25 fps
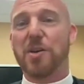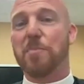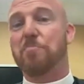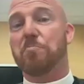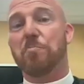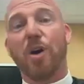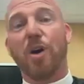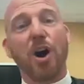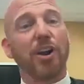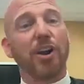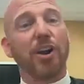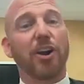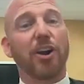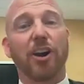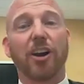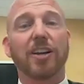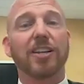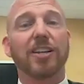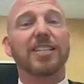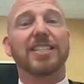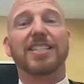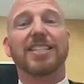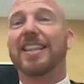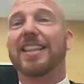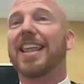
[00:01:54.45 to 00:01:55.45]

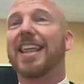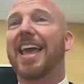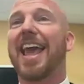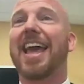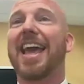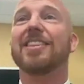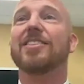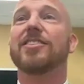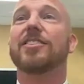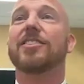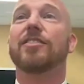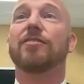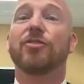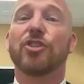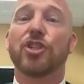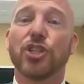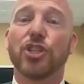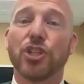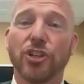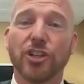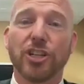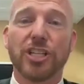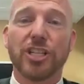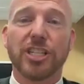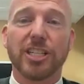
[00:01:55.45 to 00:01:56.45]
monarchs and the heads of
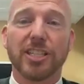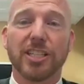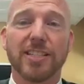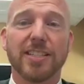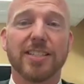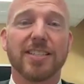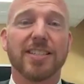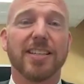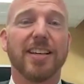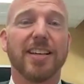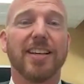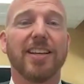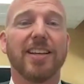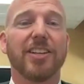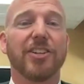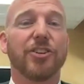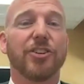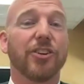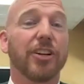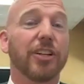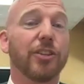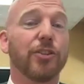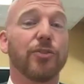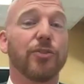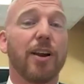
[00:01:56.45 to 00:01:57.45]
churches
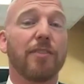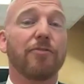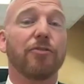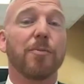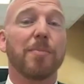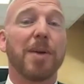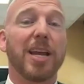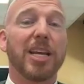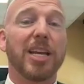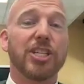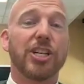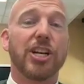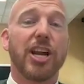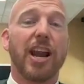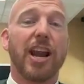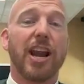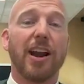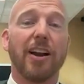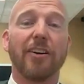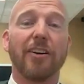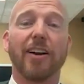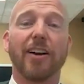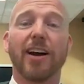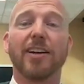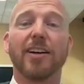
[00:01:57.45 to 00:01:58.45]
during the Reformation
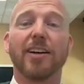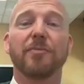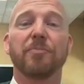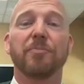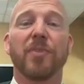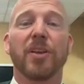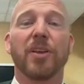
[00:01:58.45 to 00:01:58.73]
era,